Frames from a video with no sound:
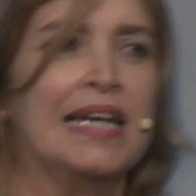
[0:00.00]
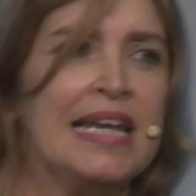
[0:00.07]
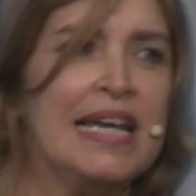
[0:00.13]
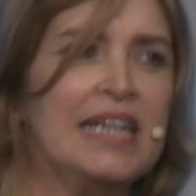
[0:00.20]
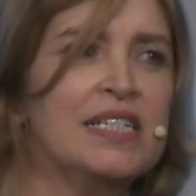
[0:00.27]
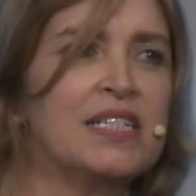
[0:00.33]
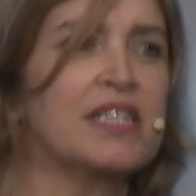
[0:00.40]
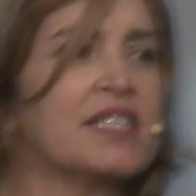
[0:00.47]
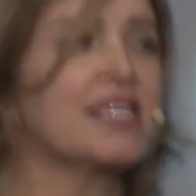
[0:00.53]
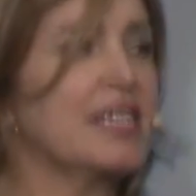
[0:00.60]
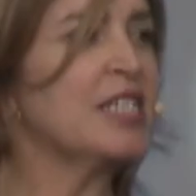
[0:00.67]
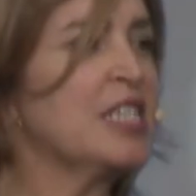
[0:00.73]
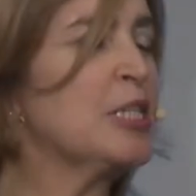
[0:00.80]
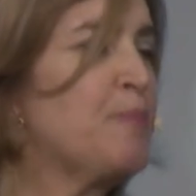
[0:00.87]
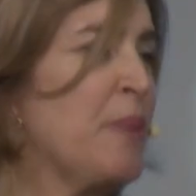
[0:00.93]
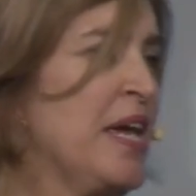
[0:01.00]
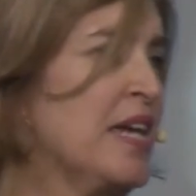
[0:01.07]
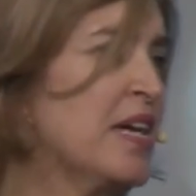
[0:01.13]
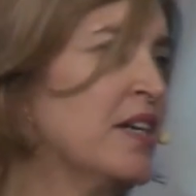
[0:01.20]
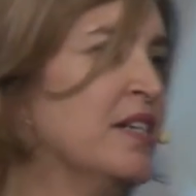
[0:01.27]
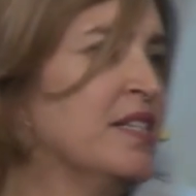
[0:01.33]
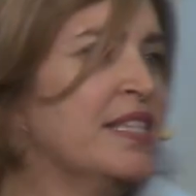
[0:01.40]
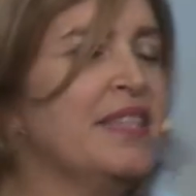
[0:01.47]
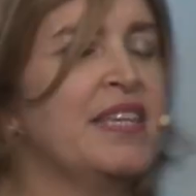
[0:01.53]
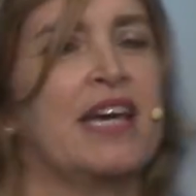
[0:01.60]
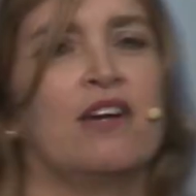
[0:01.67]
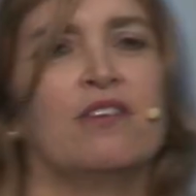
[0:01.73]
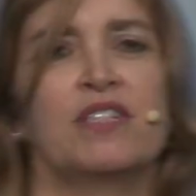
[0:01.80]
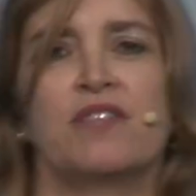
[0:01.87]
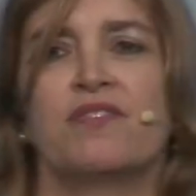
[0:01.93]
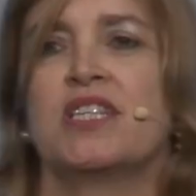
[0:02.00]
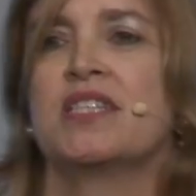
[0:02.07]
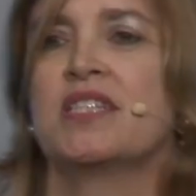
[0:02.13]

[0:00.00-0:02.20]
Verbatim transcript: leaders and speakers in the areas of